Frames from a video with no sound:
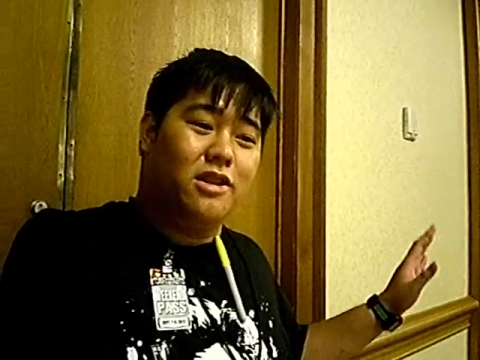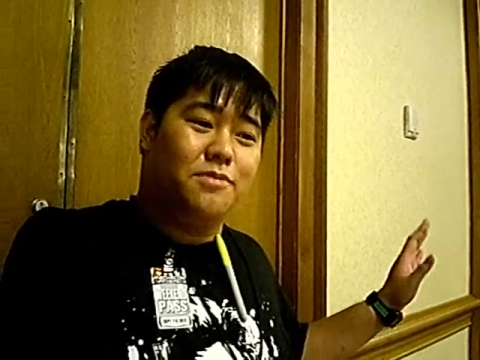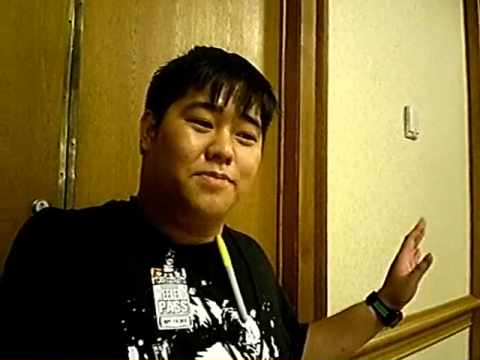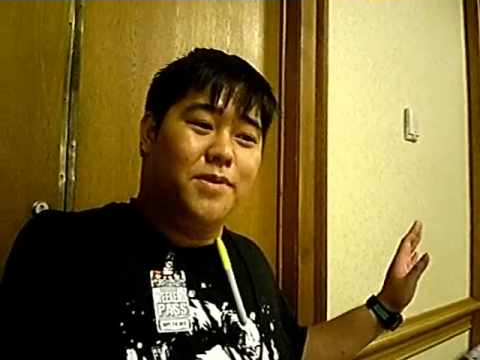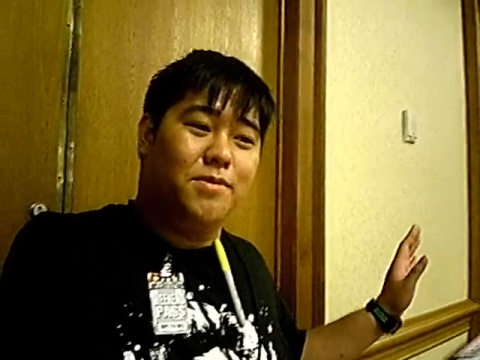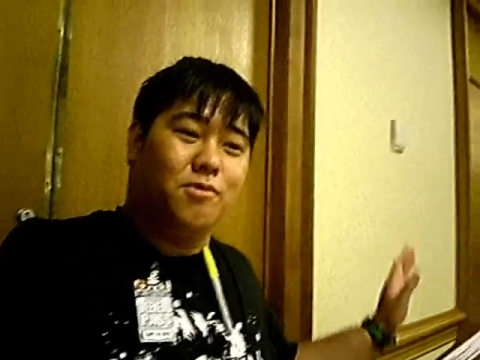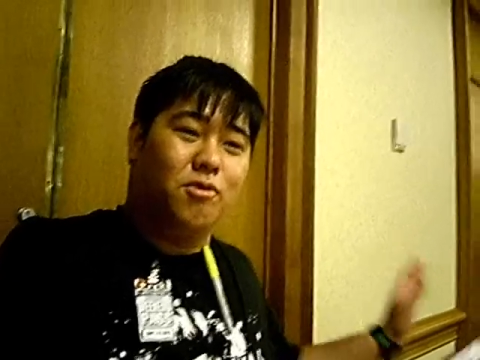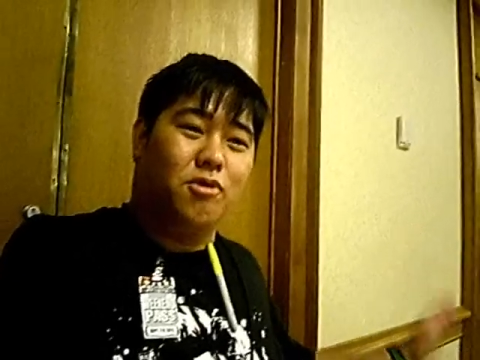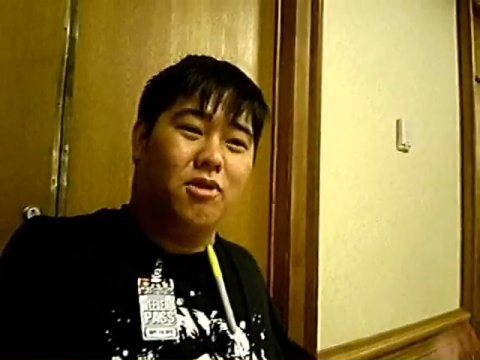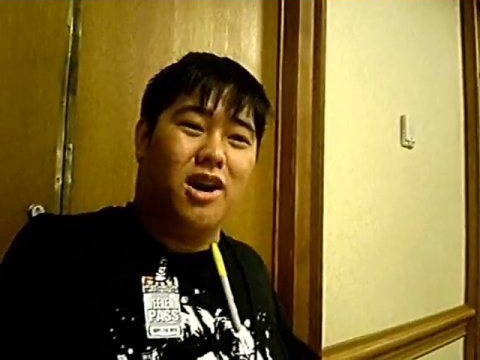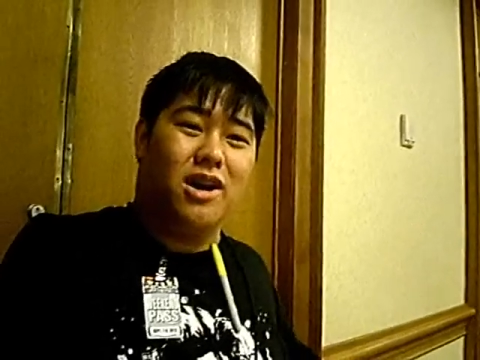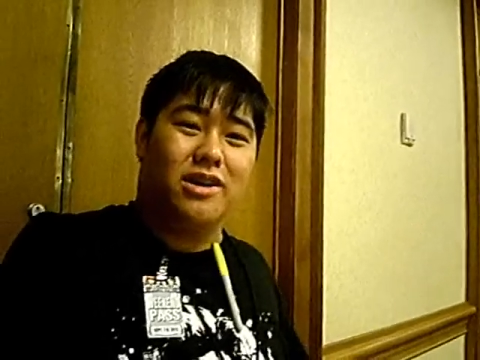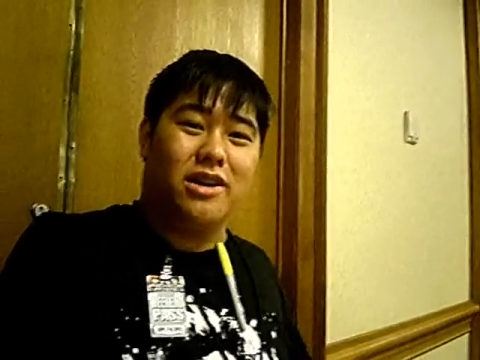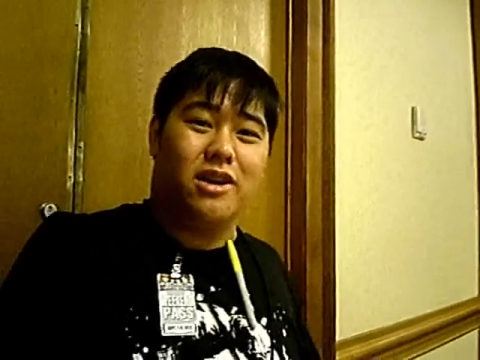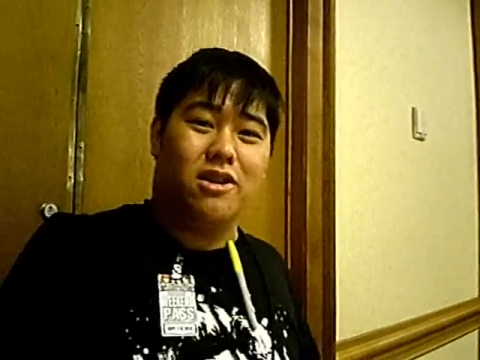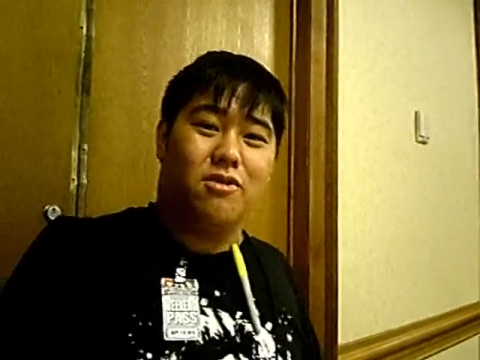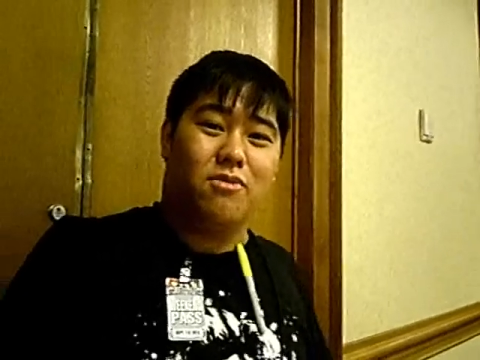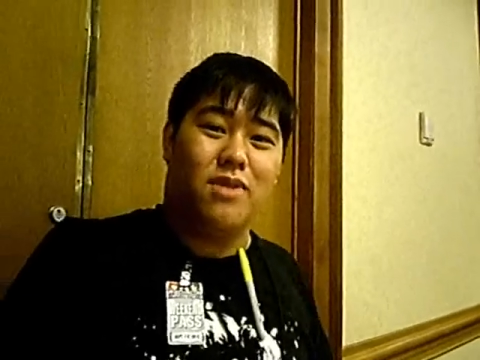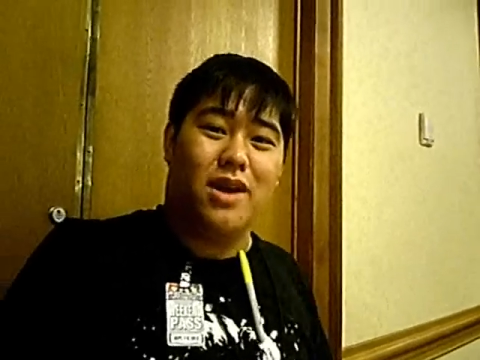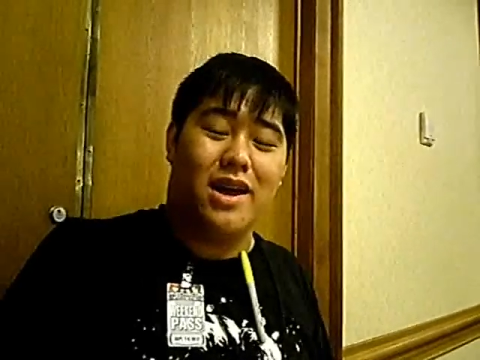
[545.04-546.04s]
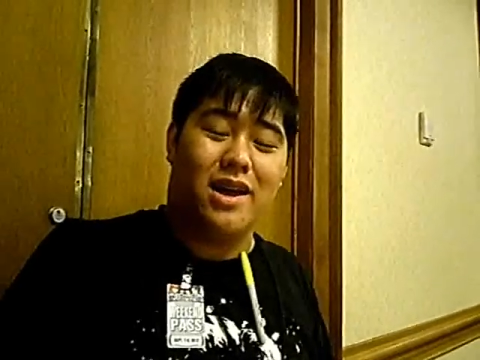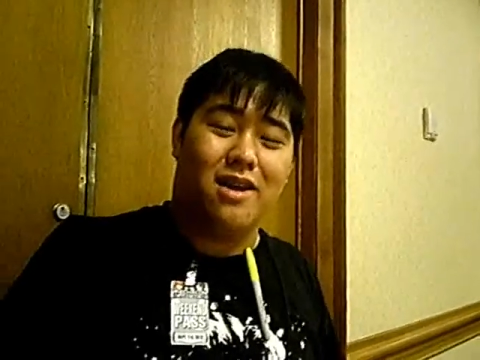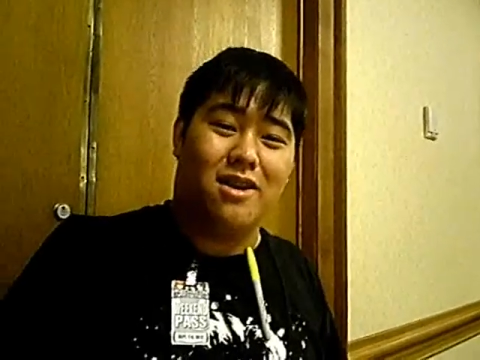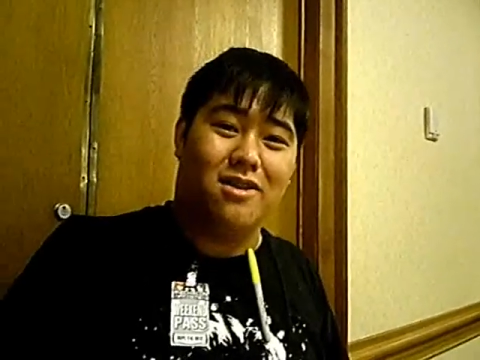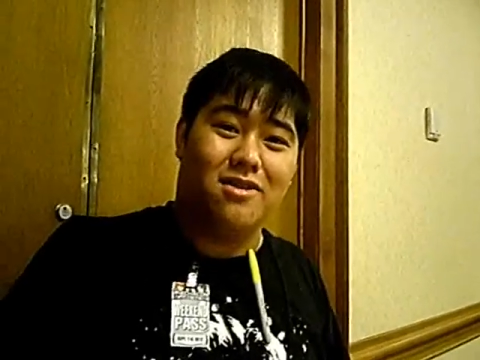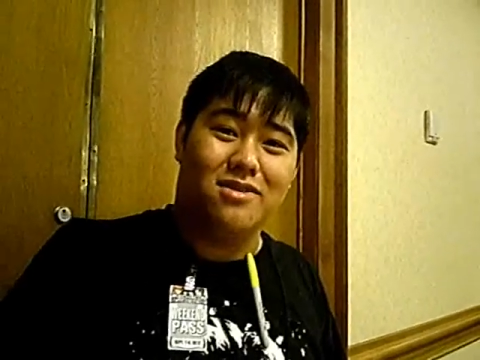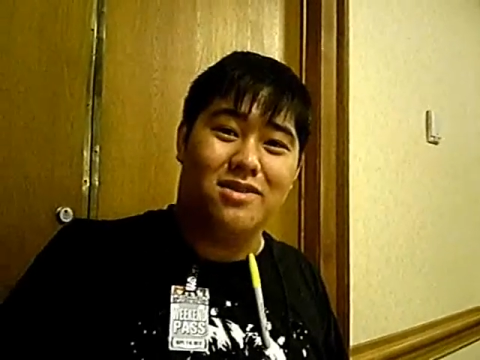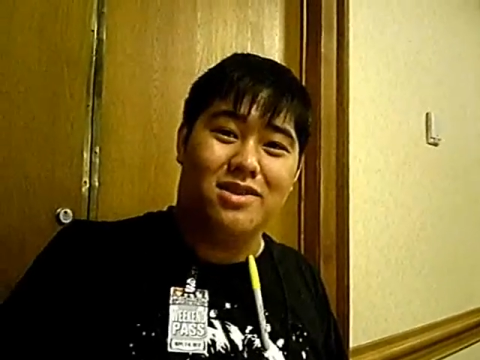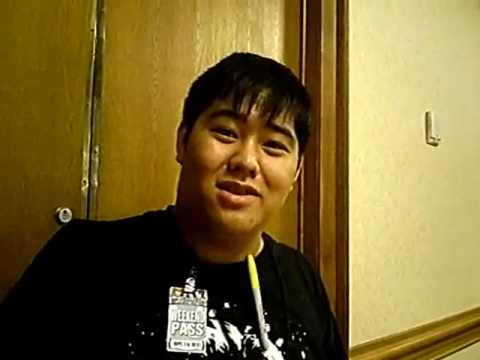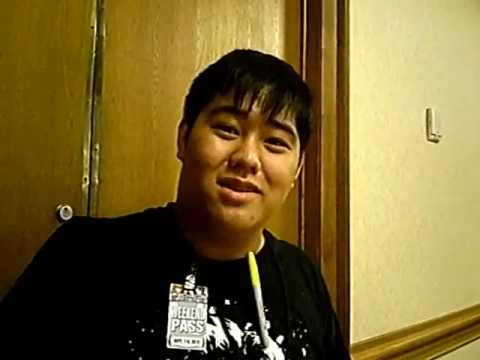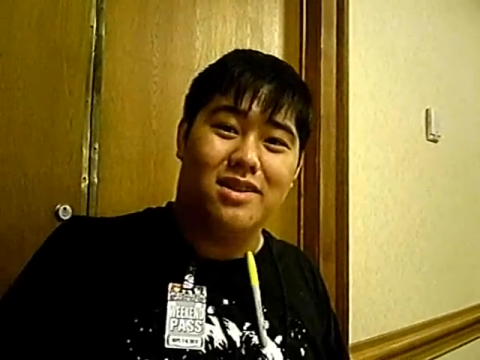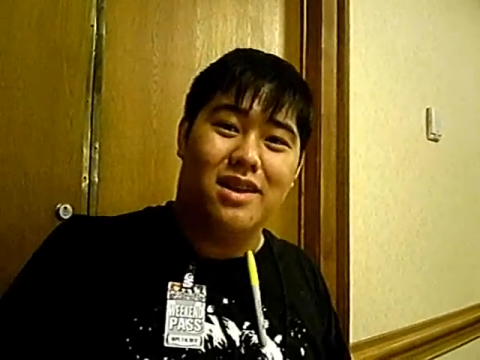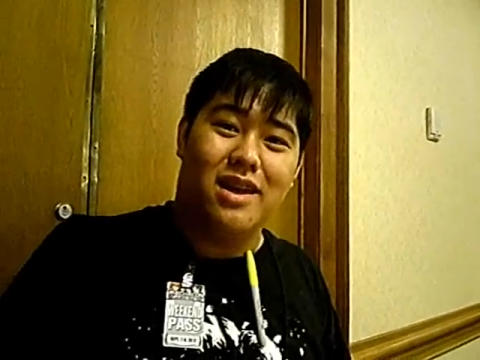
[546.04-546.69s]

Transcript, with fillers: There's people walking around,